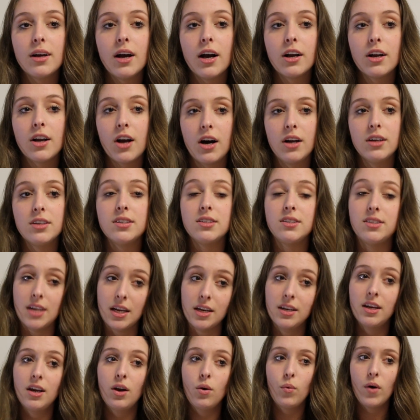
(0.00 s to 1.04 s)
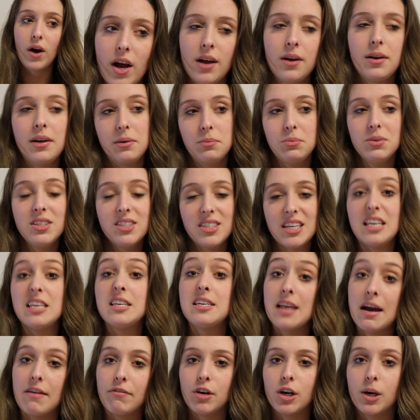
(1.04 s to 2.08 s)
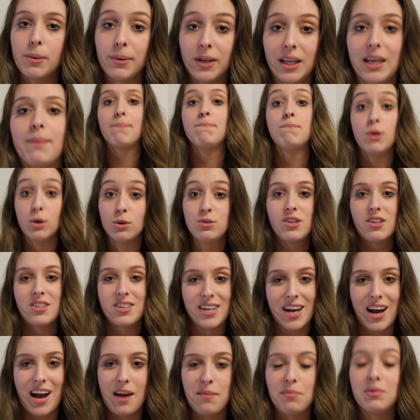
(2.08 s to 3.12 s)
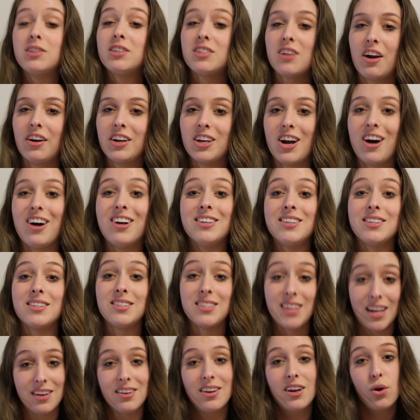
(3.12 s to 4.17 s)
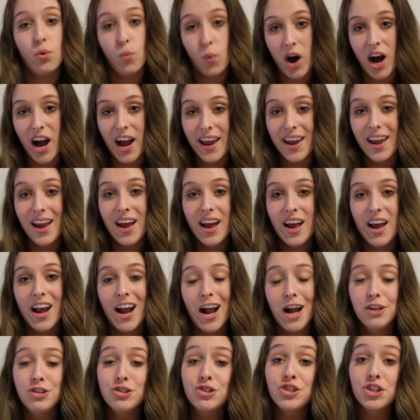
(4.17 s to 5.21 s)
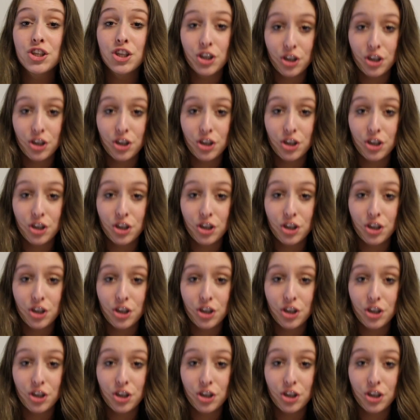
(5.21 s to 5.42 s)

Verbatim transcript: a condescending why. I wouldn't say never, but like most of the time it's not a condescending why. It's just a